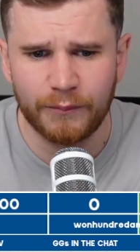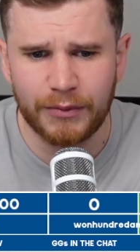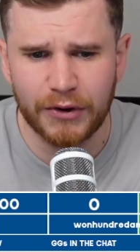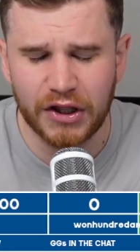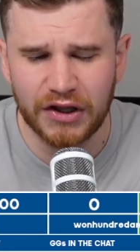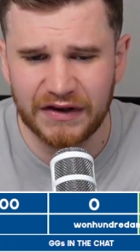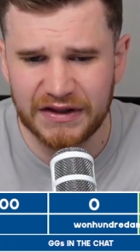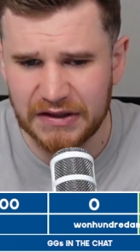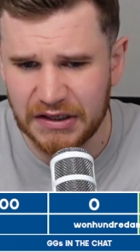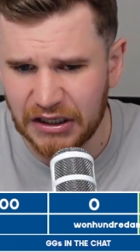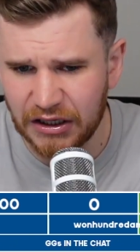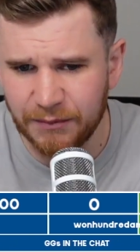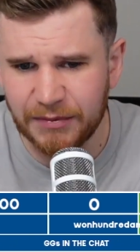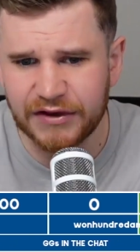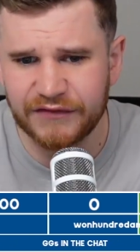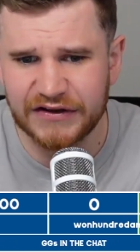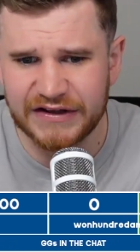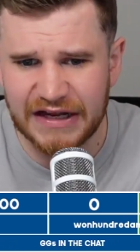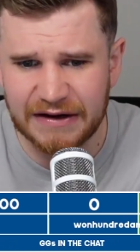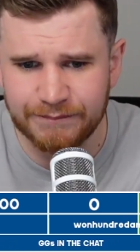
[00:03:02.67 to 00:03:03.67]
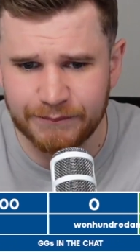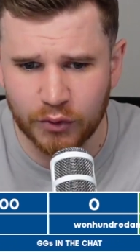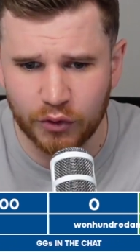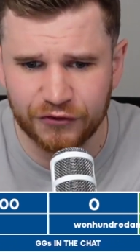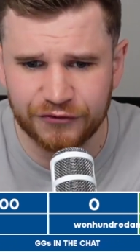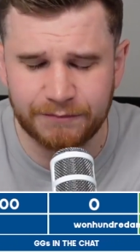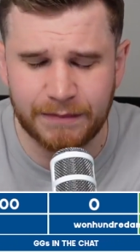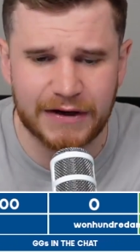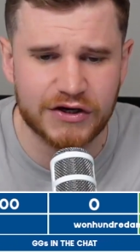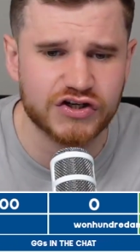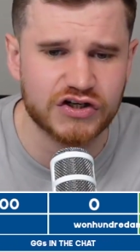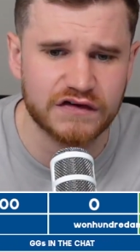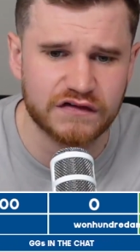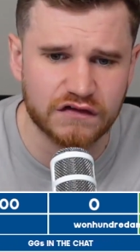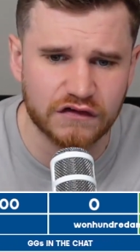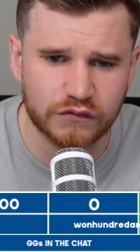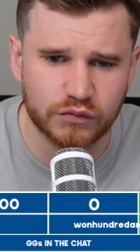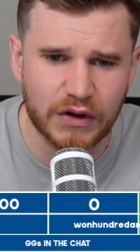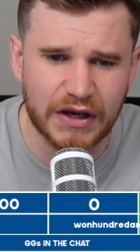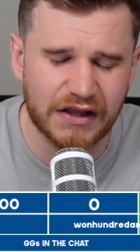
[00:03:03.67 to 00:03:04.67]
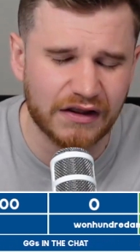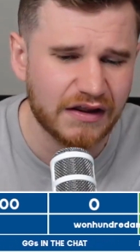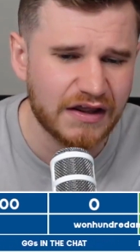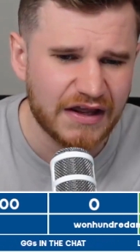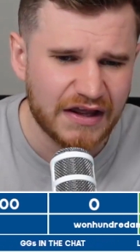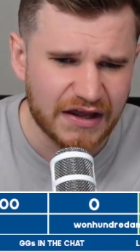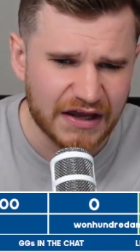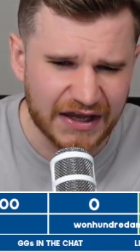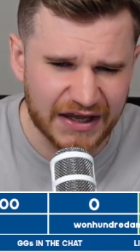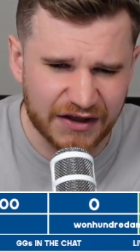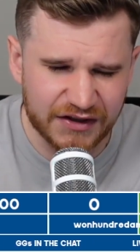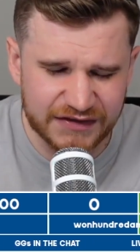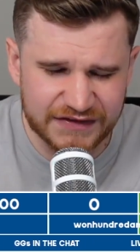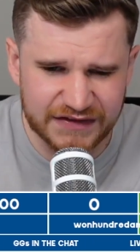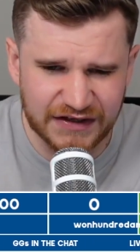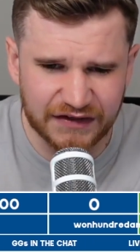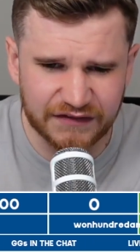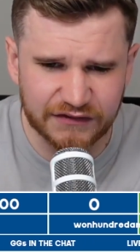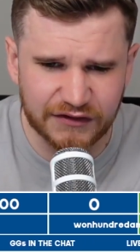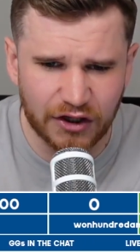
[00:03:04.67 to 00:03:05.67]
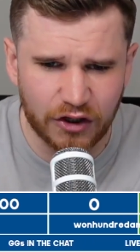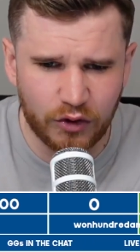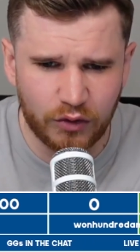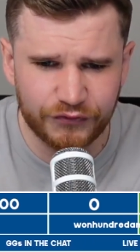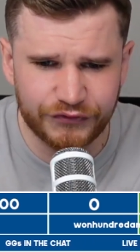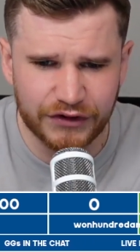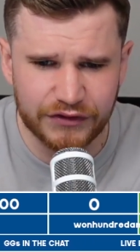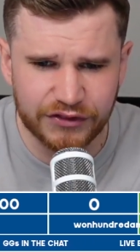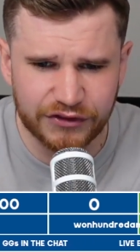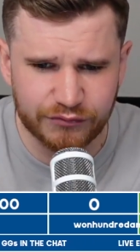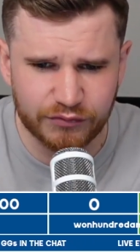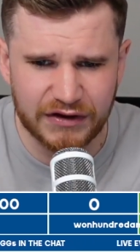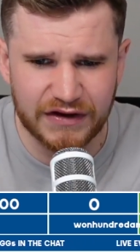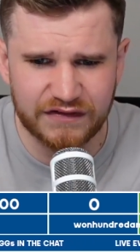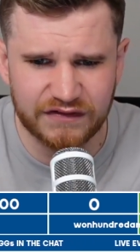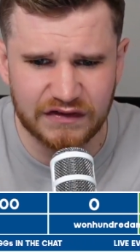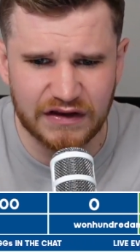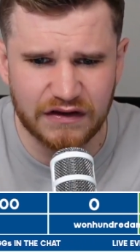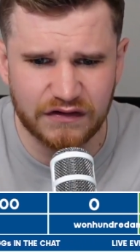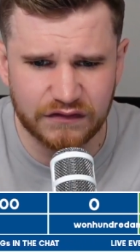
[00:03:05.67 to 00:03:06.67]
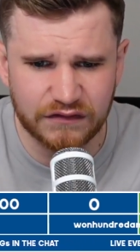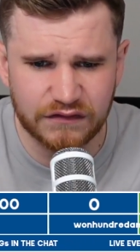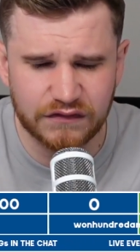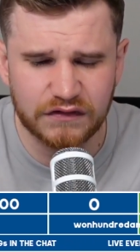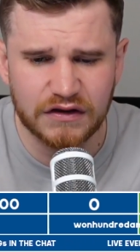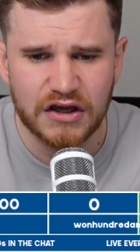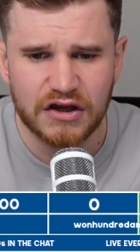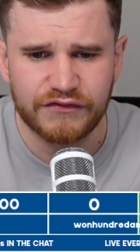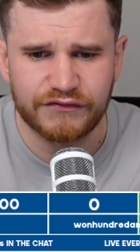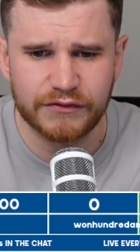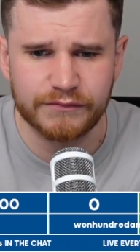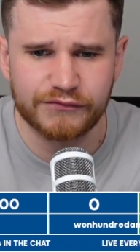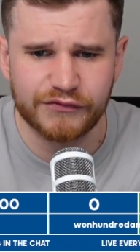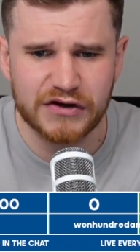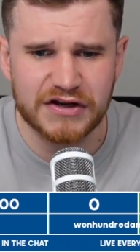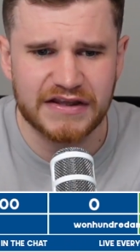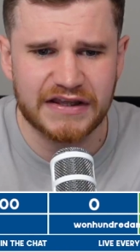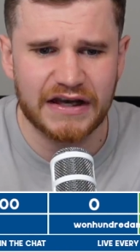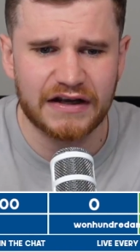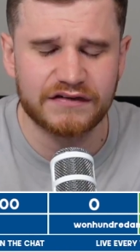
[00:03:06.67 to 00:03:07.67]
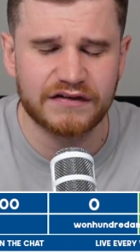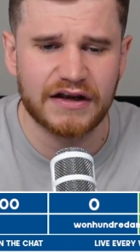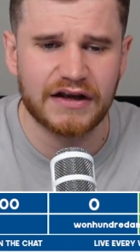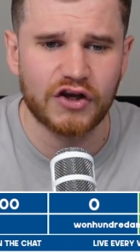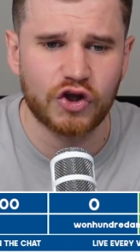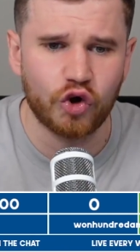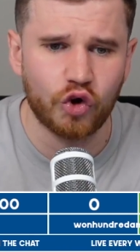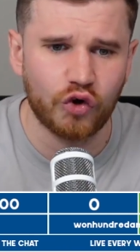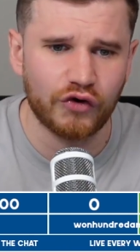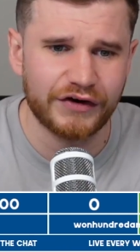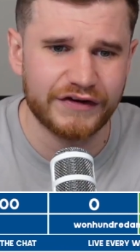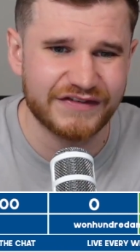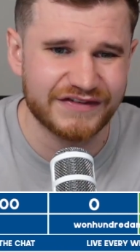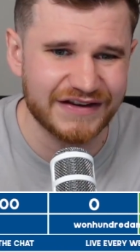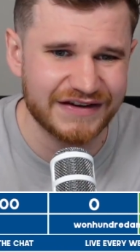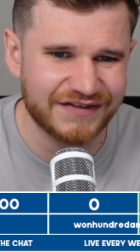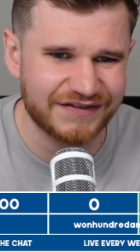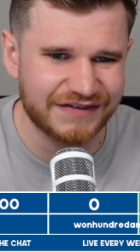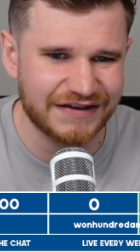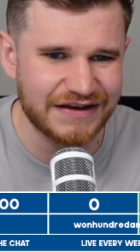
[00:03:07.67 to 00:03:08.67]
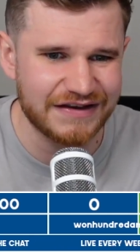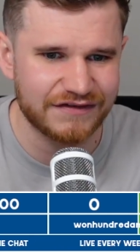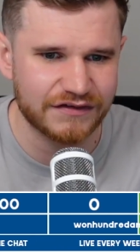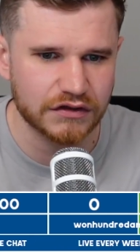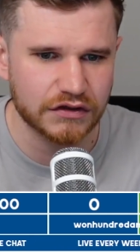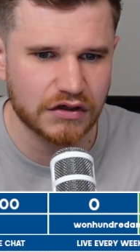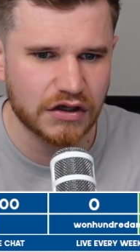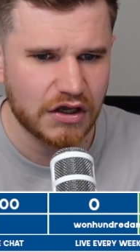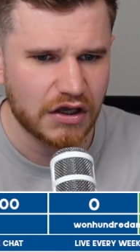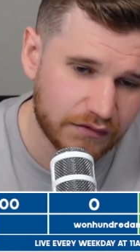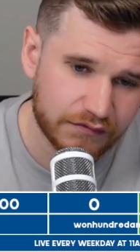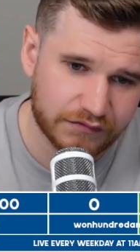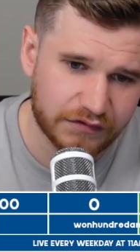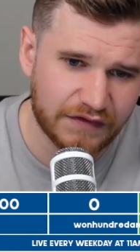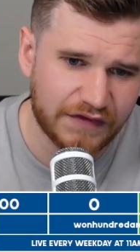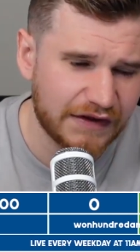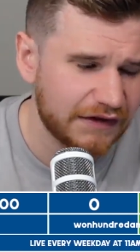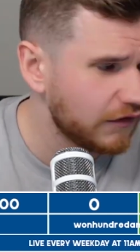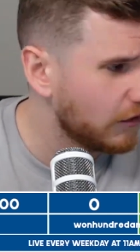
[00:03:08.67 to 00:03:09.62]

Burnley. A little bit of a dead ball specialist as well. 6 goals and 3 assists from free kicks and corners this season. So I think,